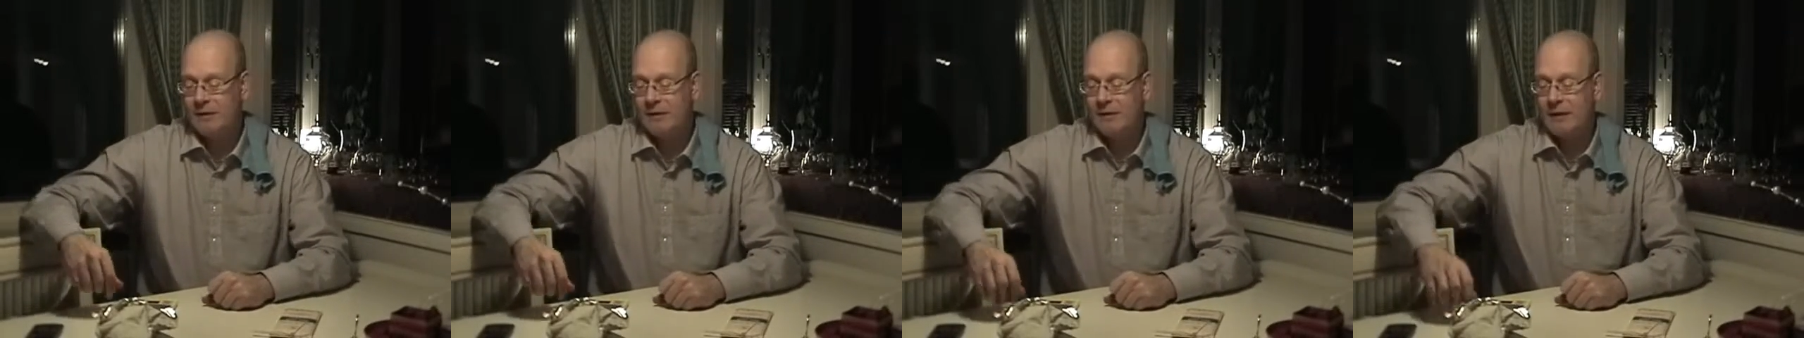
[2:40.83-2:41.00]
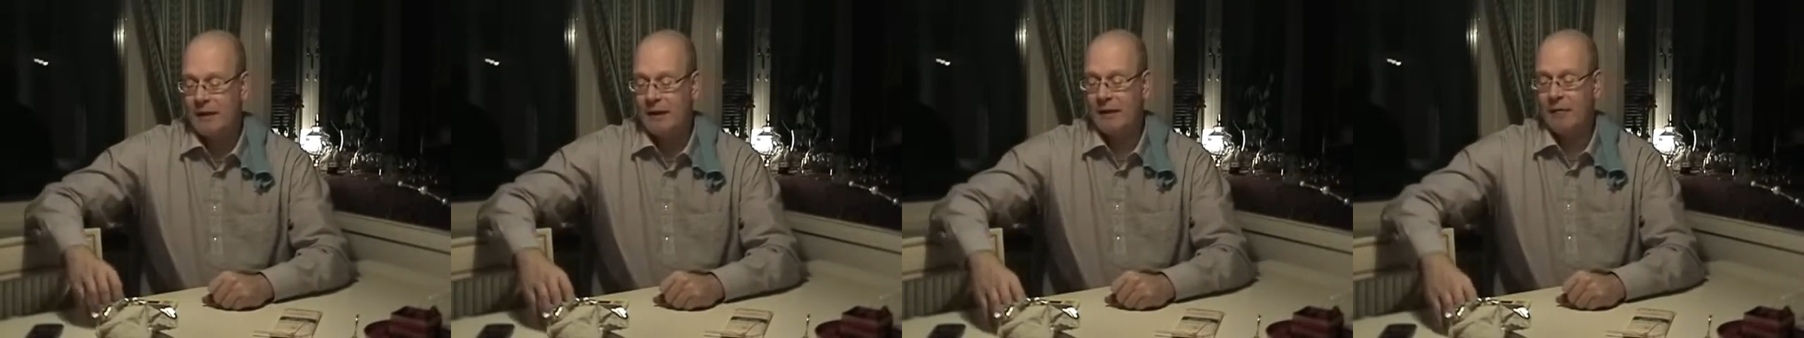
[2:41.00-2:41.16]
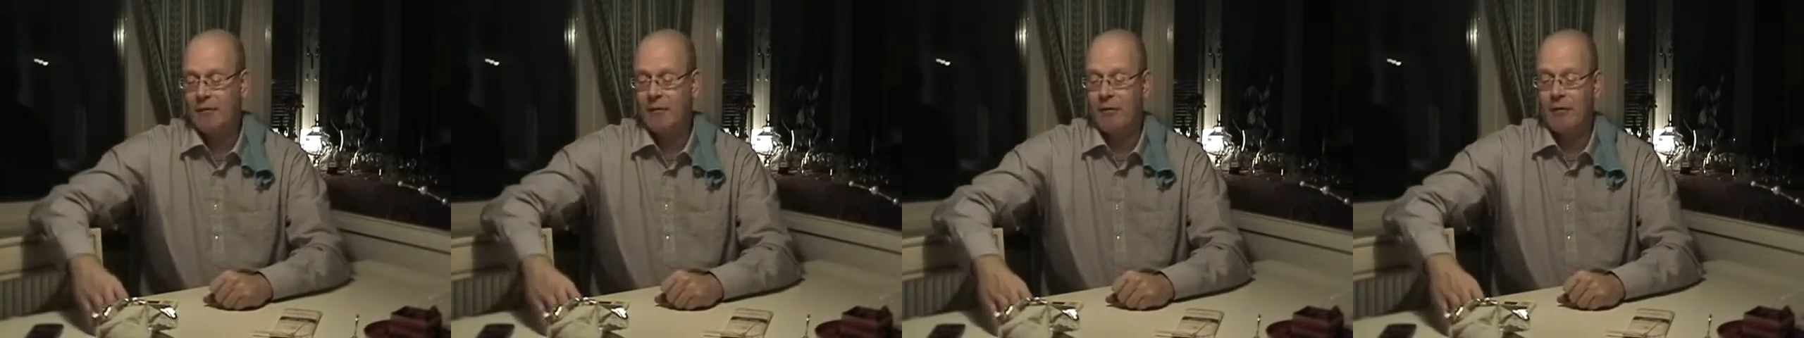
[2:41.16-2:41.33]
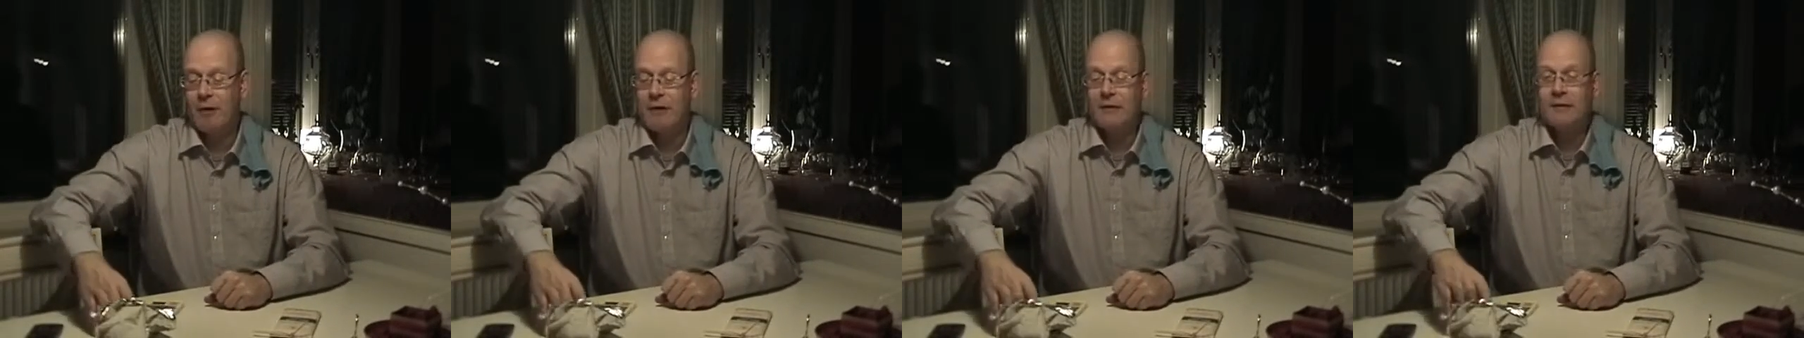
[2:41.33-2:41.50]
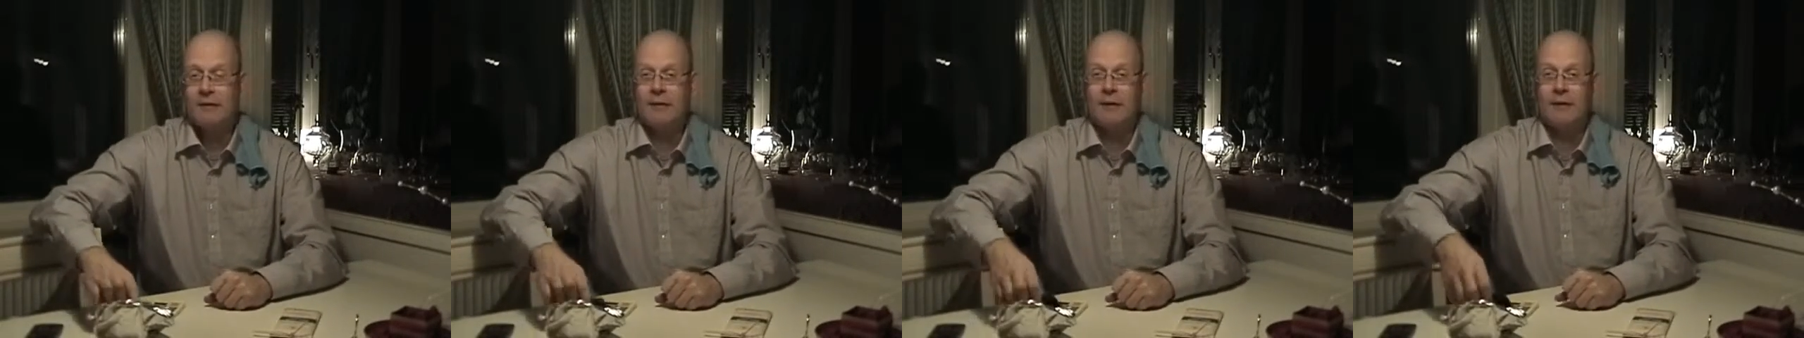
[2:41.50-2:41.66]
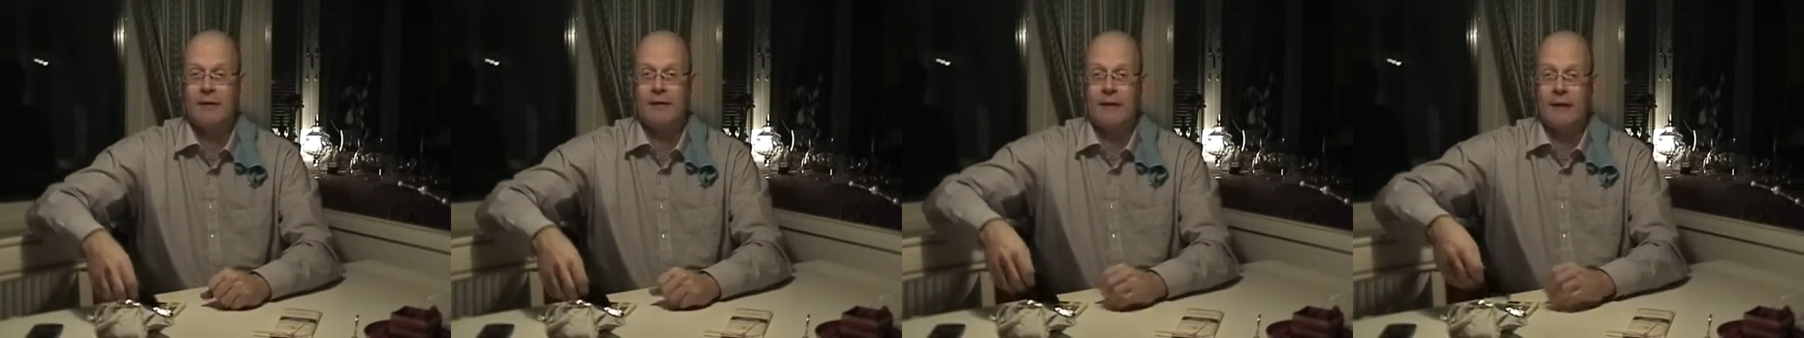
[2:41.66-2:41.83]
instead and
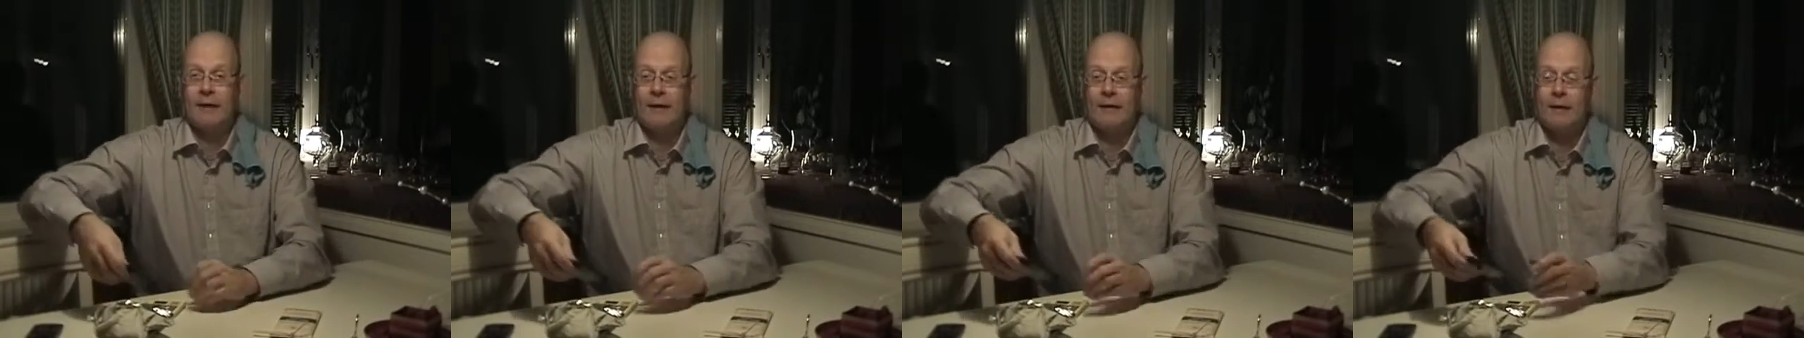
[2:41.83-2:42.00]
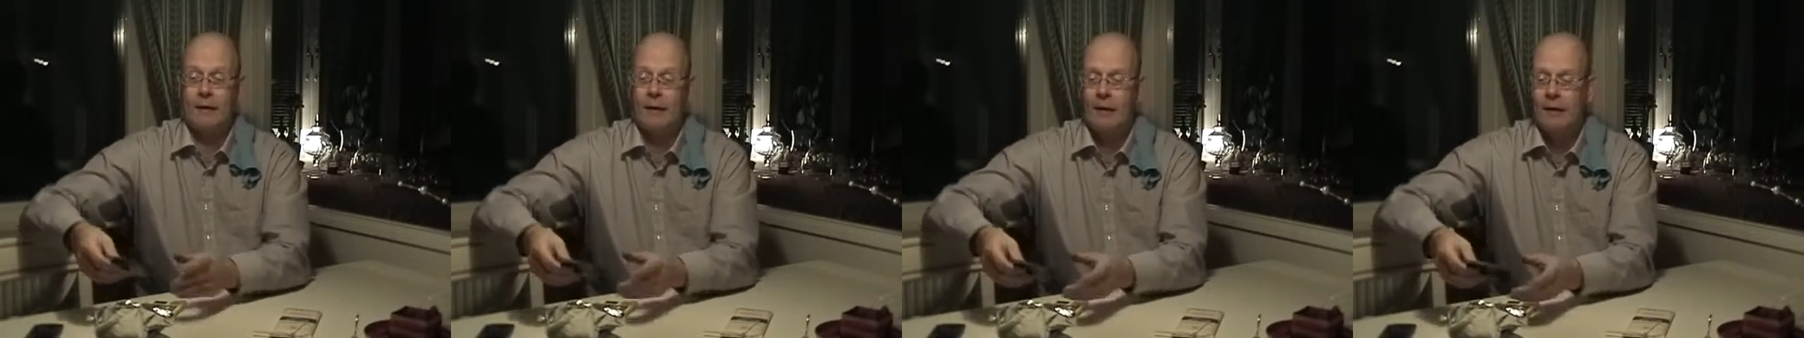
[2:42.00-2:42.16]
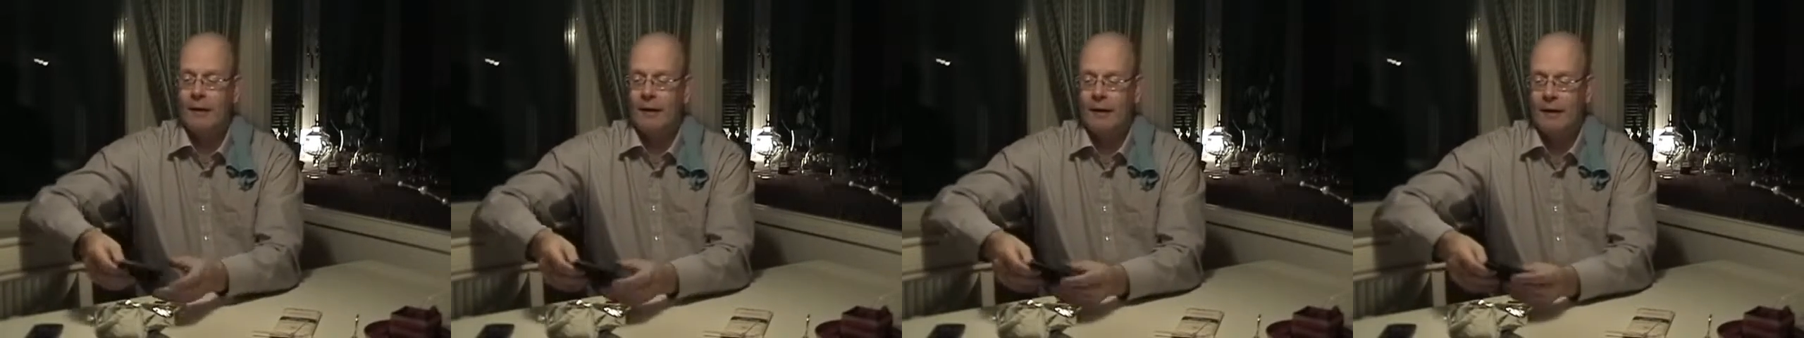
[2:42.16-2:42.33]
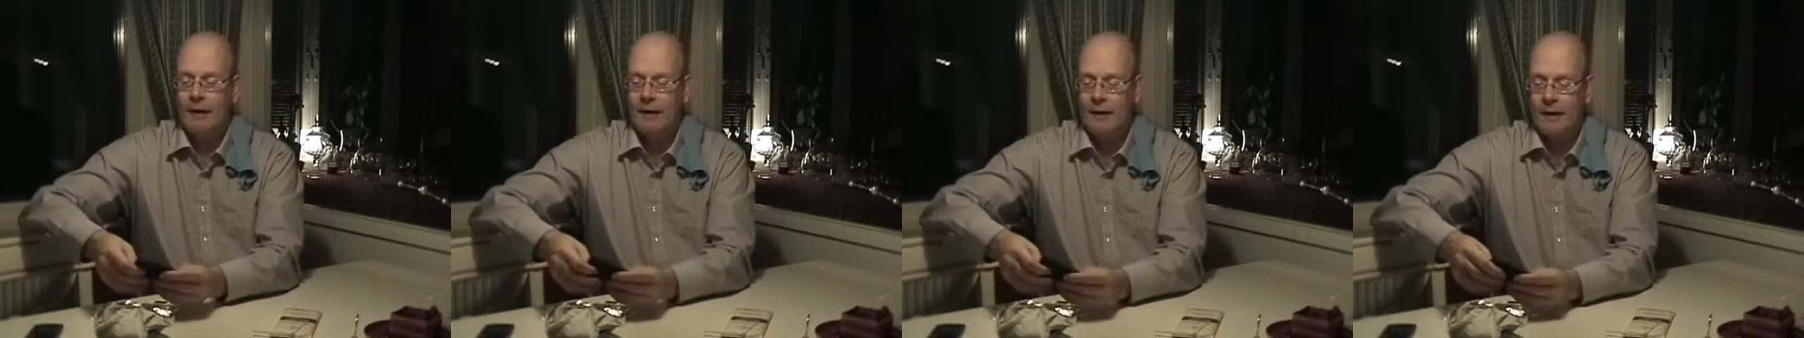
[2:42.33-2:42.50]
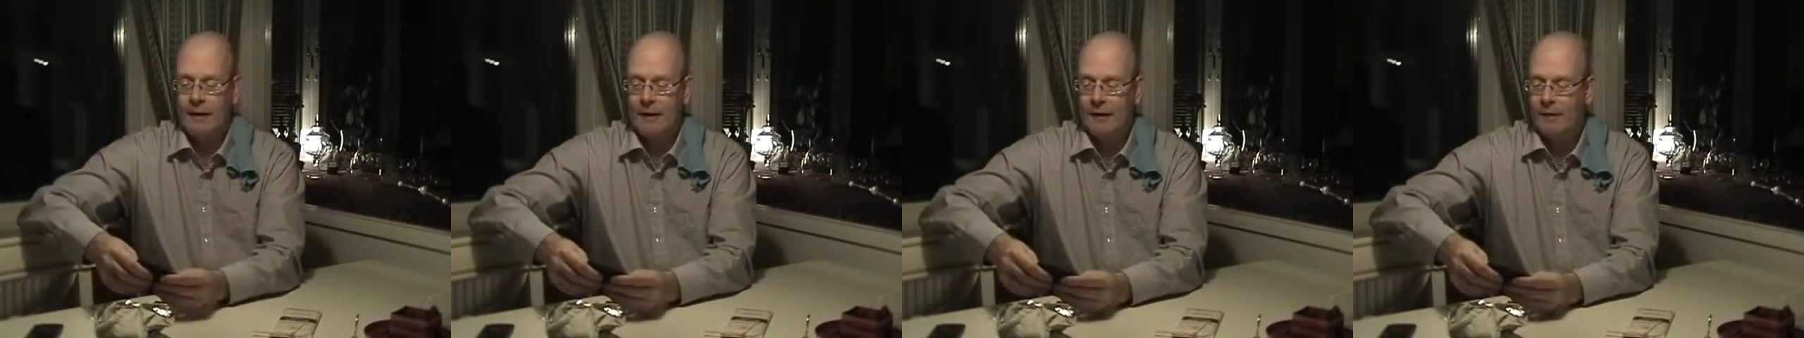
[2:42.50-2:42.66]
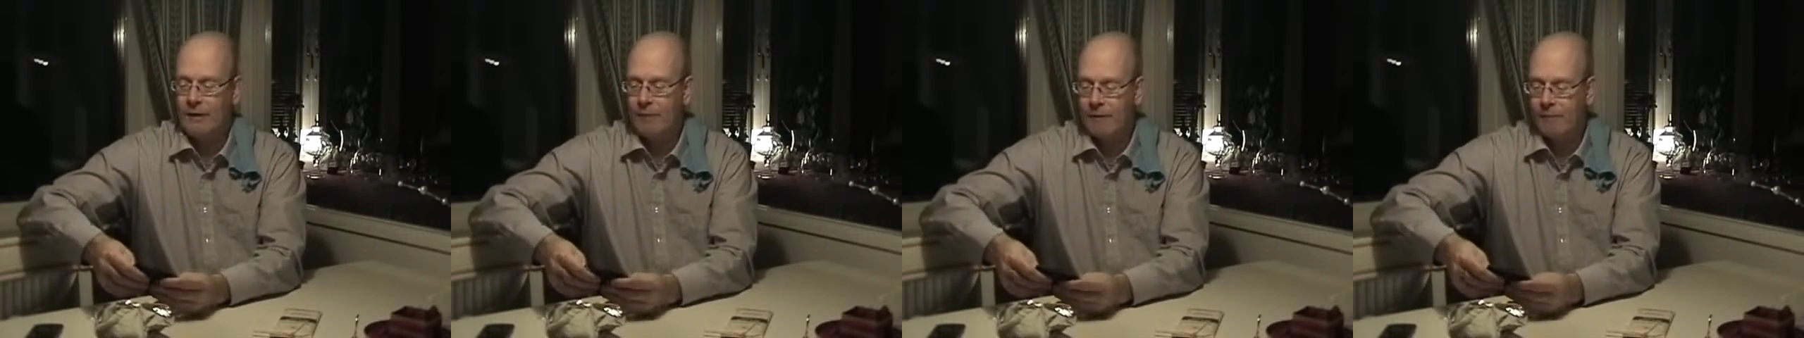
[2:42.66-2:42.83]
things like that.
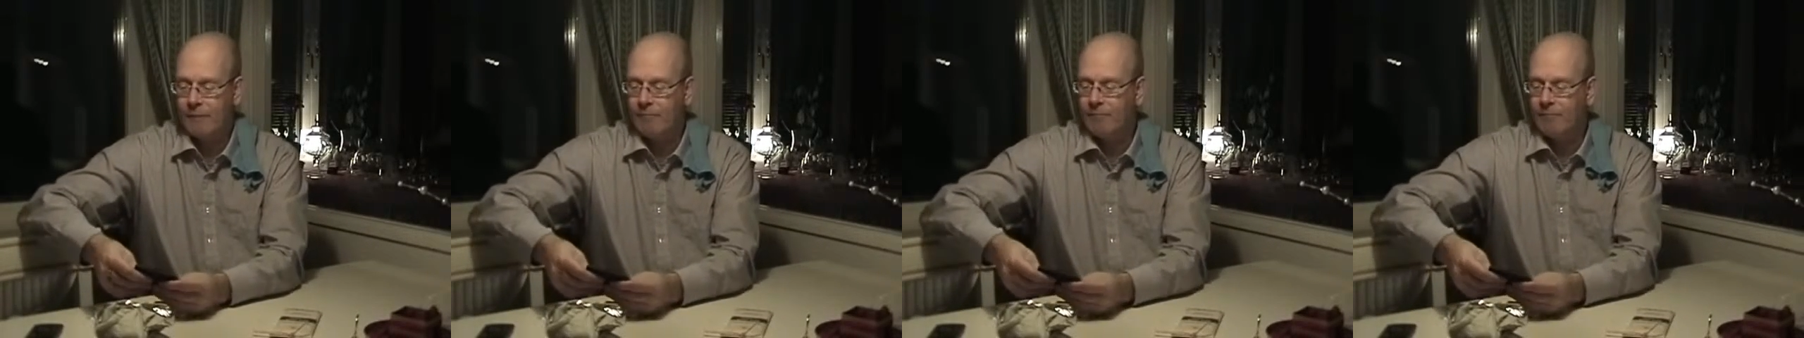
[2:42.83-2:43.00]
Uh,